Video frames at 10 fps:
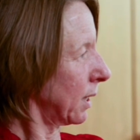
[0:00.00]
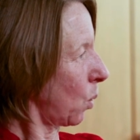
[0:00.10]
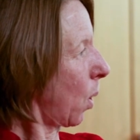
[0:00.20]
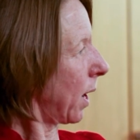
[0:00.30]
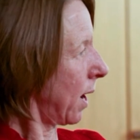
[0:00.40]

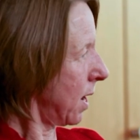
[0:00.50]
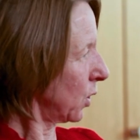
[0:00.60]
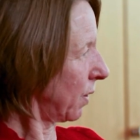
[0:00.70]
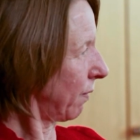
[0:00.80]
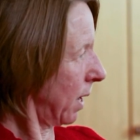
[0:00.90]
it's quite a
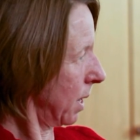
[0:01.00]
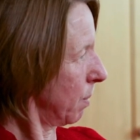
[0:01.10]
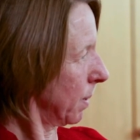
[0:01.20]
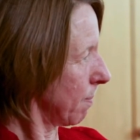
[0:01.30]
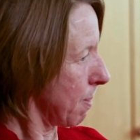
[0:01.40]
harsh
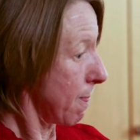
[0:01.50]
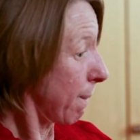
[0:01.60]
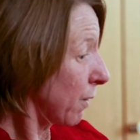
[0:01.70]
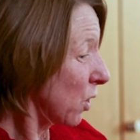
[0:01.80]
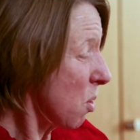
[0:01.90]
environment.
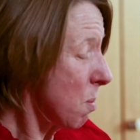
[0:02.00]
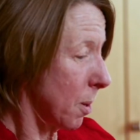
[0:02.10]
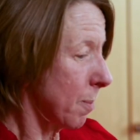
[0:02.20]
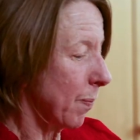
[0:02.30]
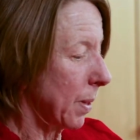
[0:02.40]
So you know
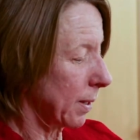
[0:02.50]
what?